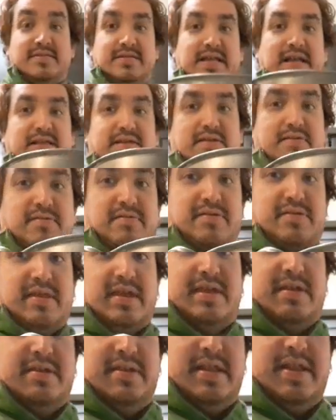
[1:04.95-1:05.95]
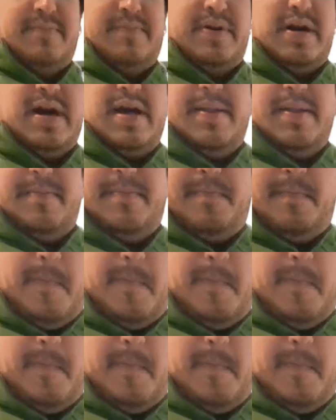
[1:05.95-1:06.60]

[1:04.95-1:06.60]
That's the thing, you need a pot.